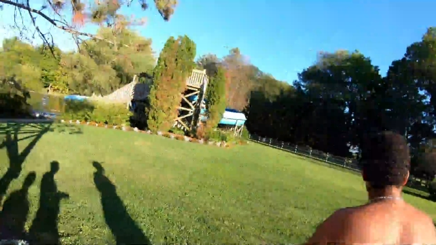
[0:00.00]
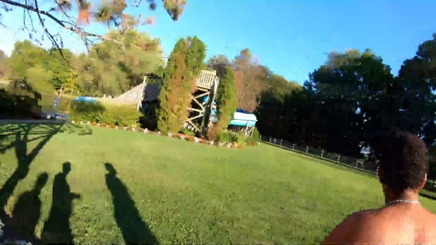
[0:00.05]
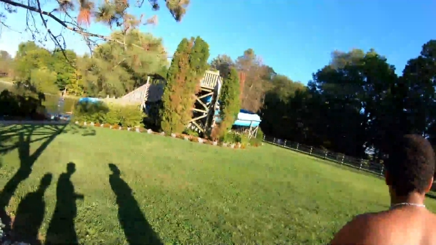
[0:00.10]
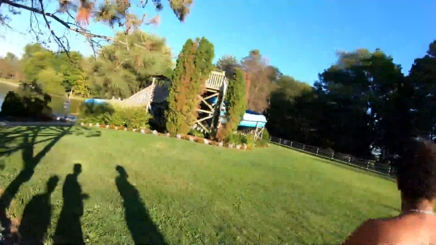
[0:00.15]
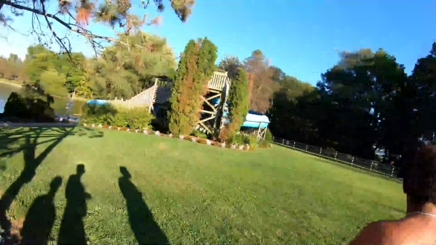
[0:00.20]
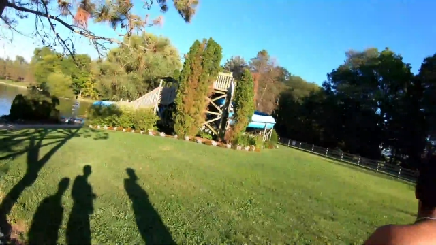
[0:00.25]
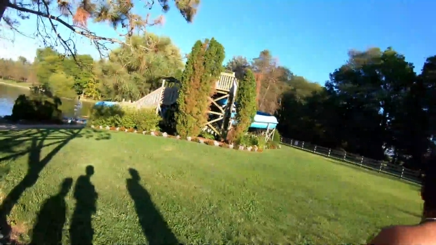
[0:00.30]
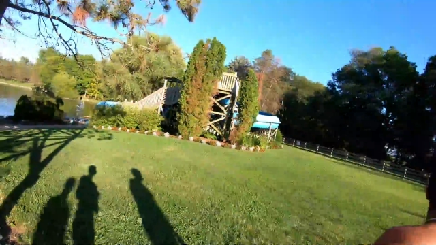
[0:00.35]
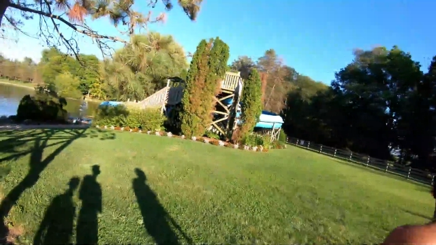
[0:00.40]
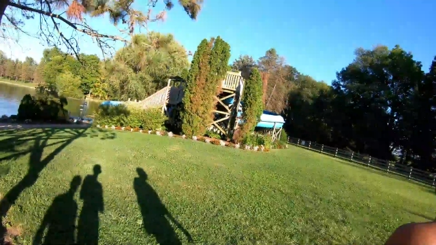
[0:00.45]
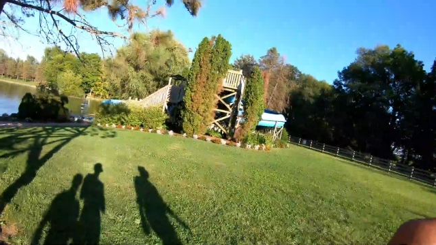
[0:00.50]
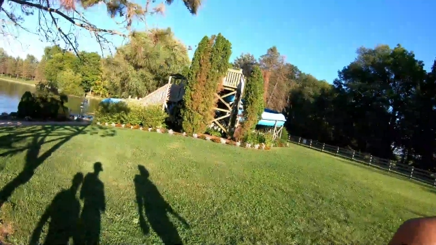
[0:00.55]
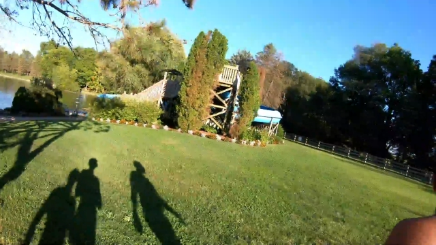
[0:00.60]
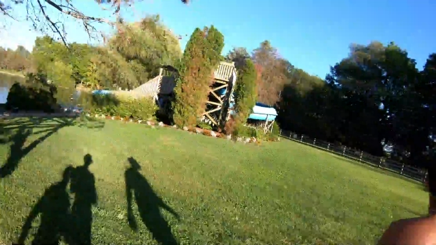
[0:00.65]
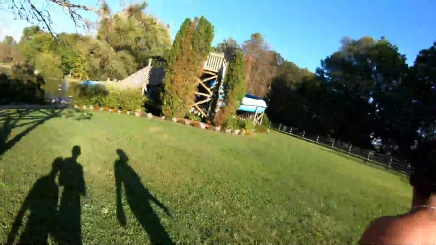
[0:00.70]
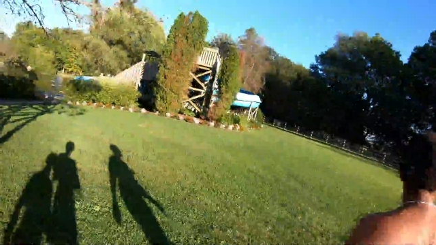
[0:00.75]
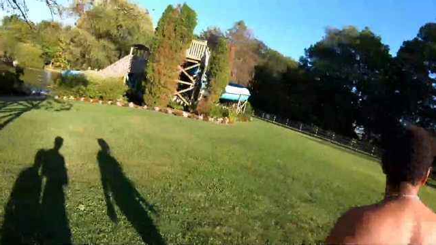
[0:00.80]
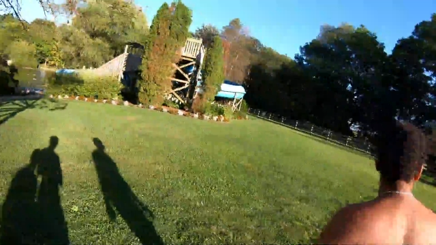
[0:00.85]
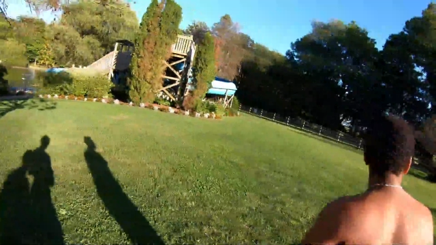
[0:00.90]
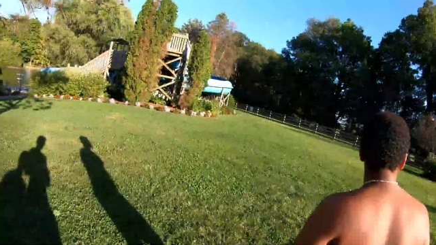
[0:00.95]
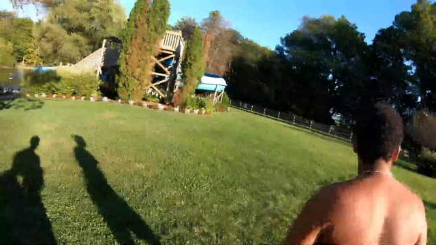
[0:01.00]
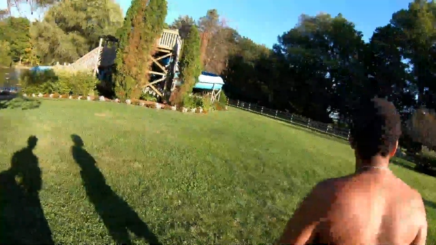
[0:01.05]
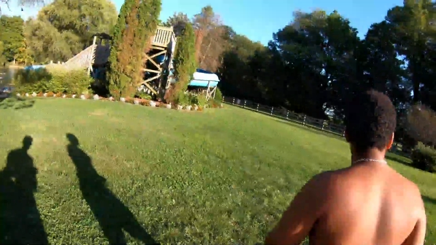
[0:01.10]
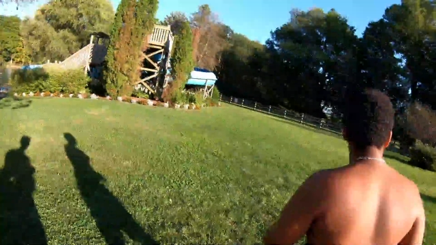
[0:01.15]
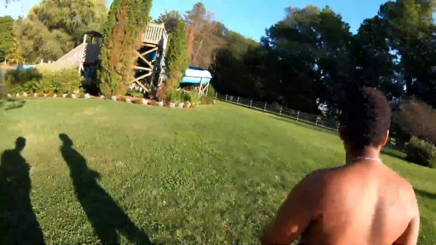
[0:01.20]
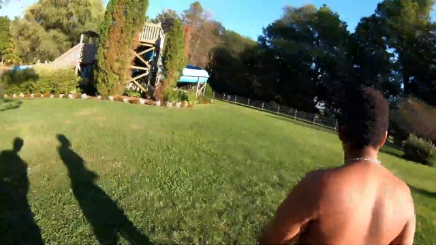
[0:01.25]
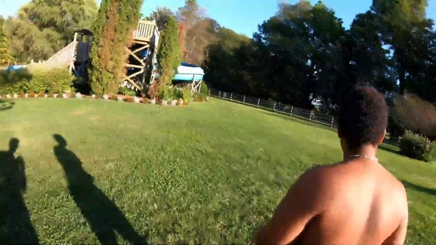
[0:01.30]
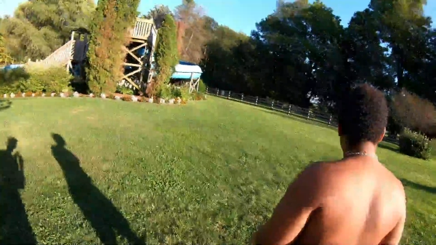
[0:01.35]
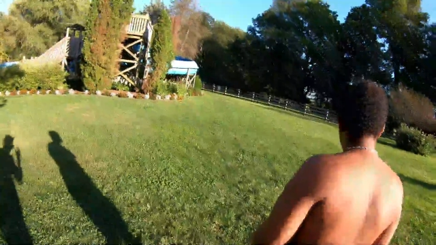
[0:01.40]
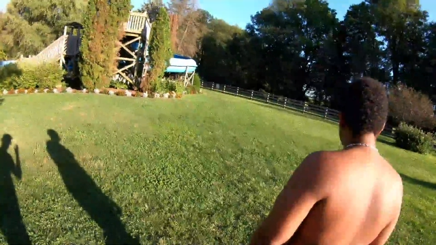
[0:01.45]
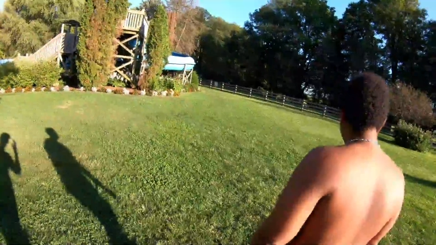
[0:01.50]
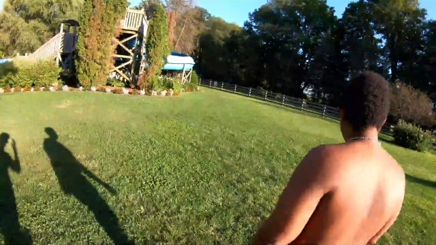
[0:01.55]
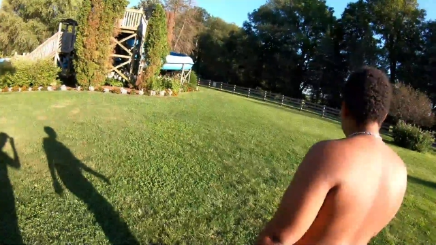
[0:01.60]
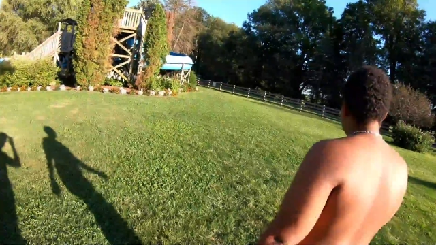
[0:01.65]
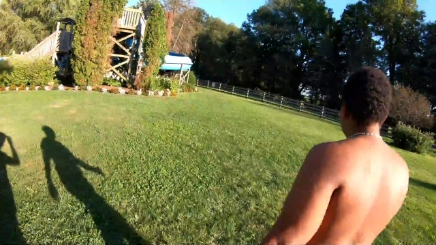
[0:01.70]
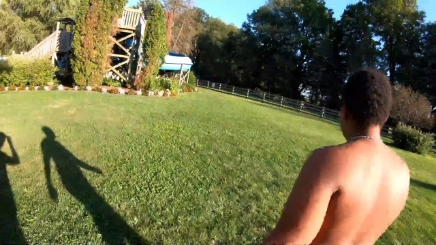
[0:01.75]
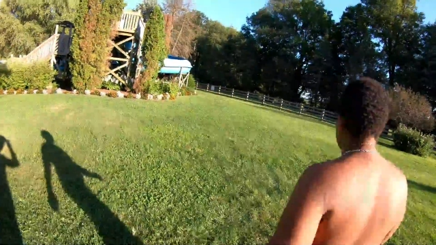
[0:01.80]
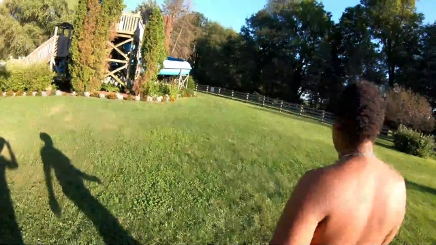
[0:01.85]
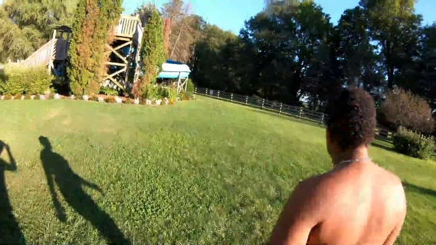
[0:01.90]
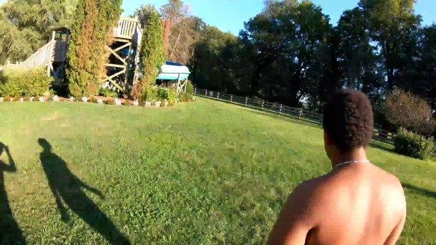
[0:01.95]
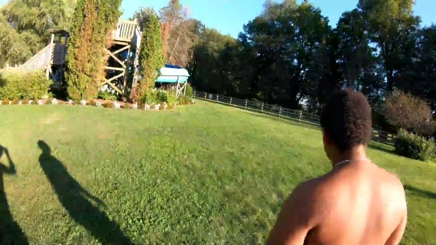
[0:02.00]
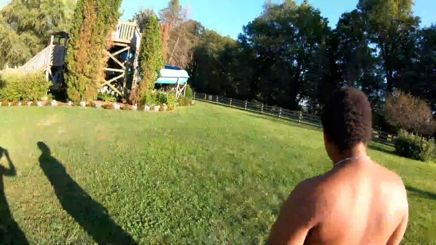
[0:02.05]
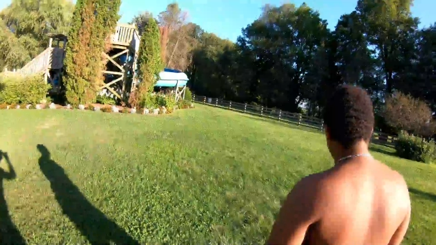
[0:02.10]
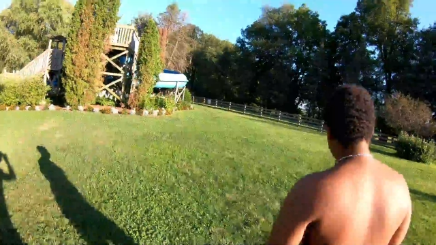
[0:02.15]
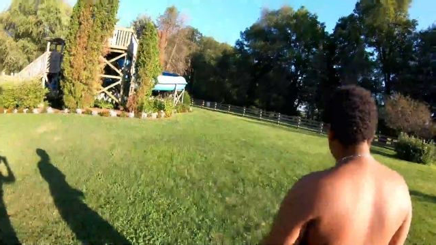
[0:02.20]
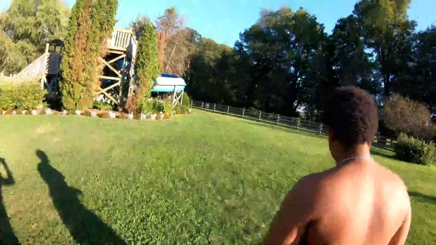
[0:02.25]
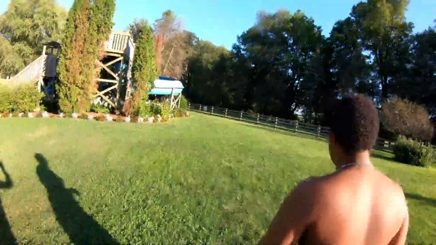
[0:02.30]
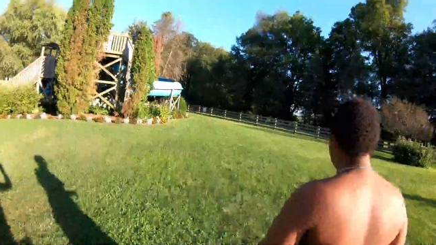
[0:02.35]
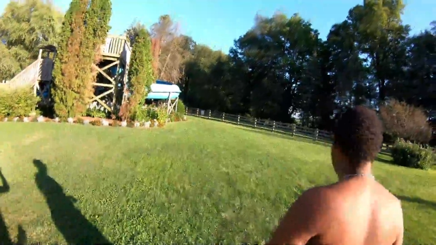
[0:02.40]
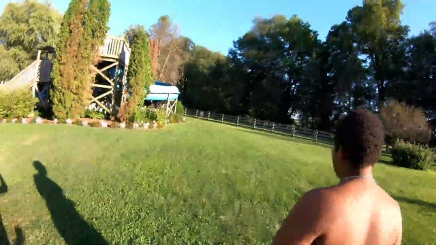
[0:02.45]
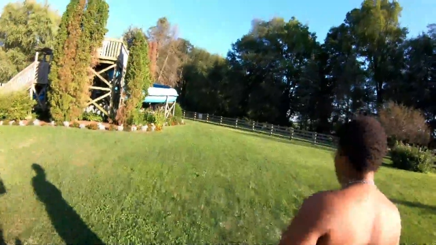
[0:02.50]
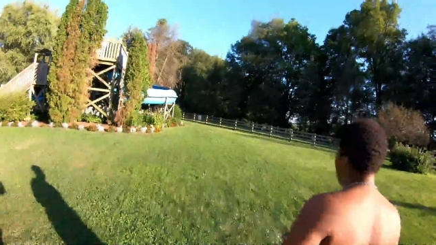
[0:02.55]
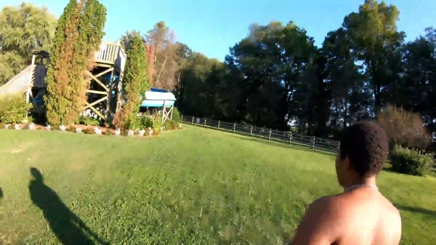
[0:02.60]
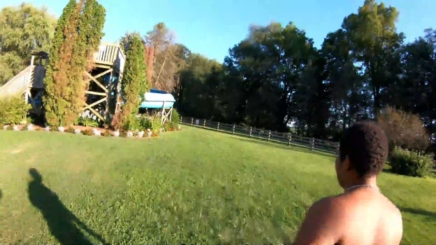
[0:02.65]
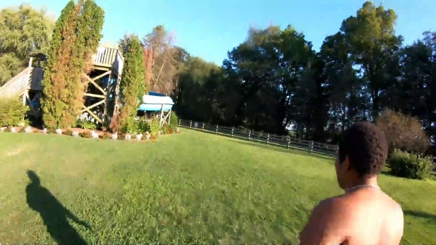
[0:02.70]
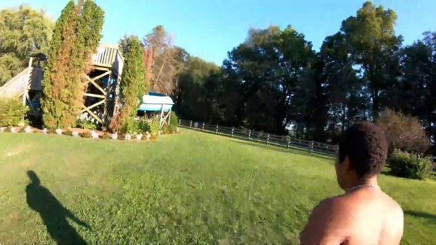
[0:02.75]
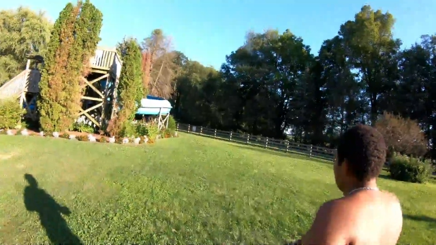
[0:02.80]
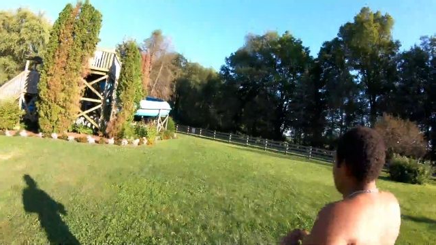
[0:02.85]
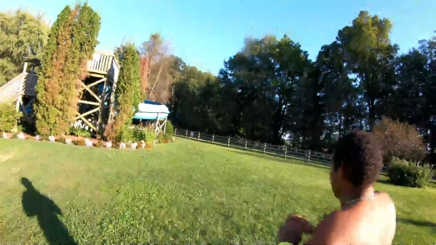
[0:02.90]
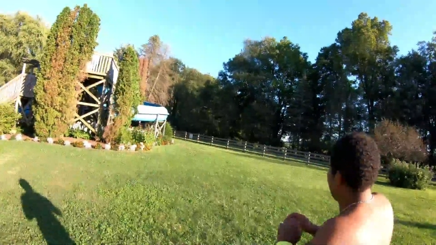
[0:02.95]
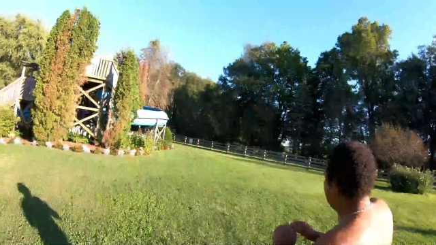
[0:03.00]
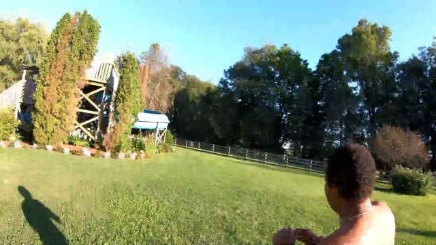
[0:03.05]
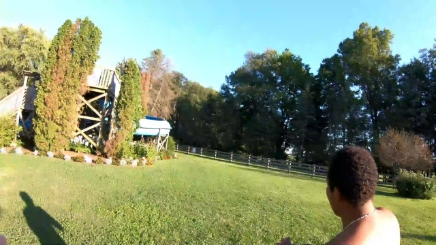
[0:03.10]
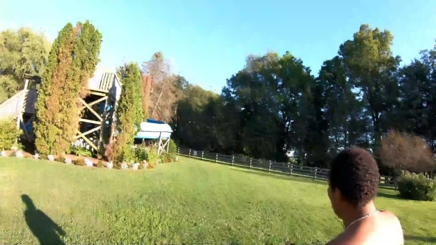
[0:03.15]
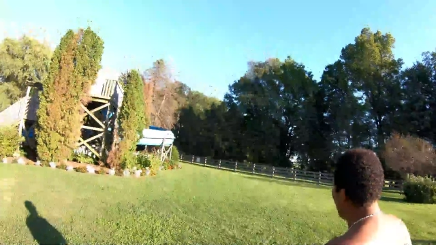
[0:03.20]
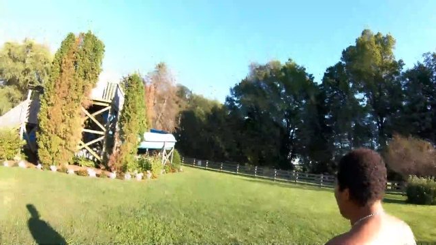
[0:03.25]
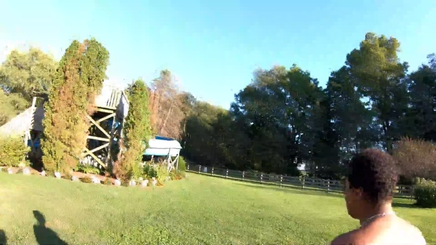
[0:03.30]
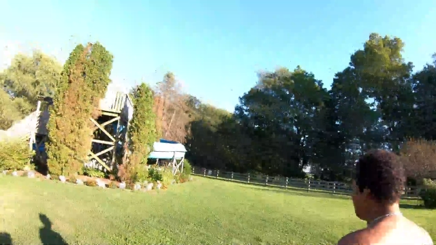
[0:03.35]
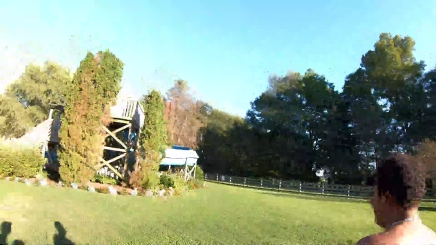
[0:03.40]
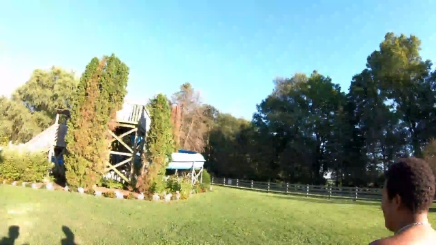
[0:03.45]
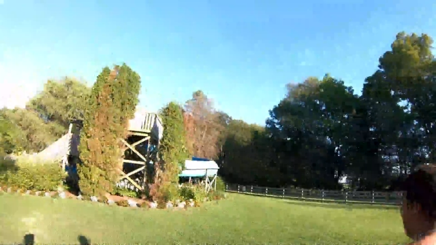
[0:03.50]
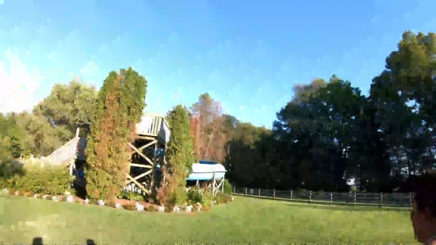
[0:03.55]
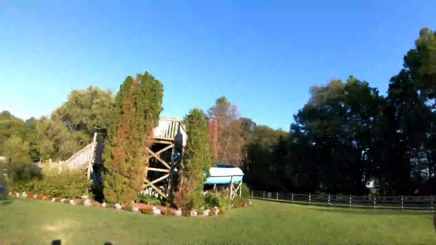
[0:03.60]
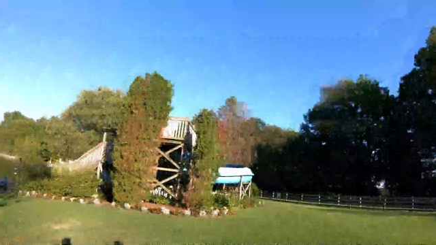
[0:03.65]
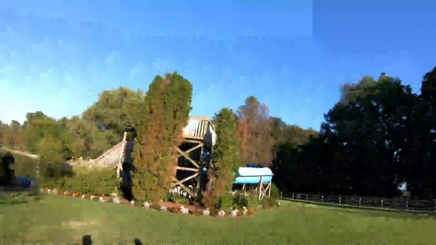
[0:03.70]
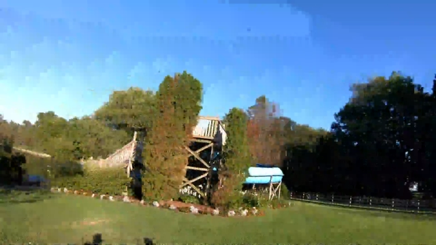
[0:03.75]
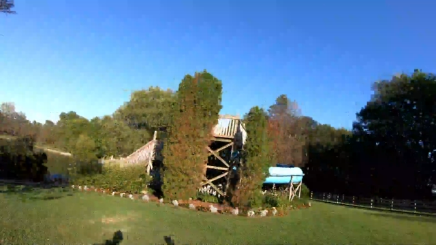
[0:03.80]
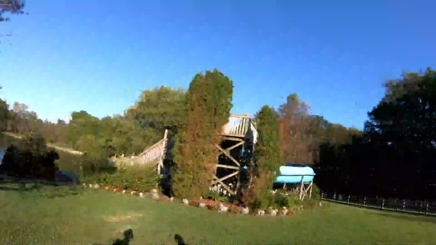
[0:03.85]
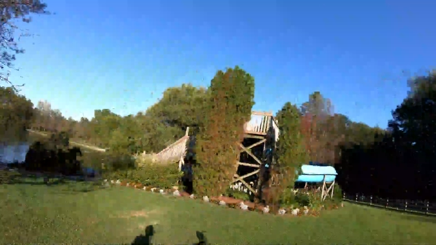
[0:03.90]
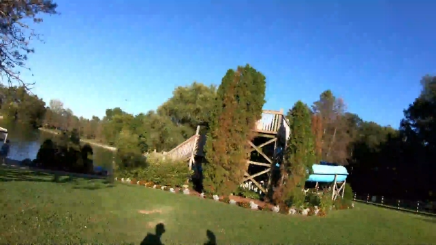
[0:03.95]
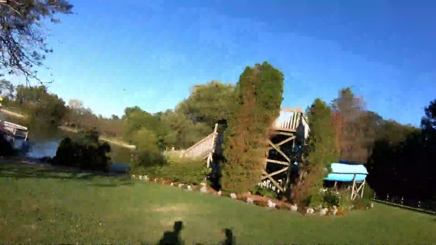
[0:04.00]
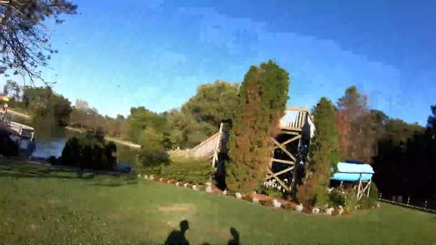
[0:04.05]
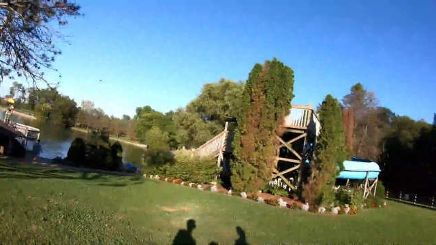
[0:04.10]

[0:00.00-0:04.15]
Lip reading: (no speaker visible)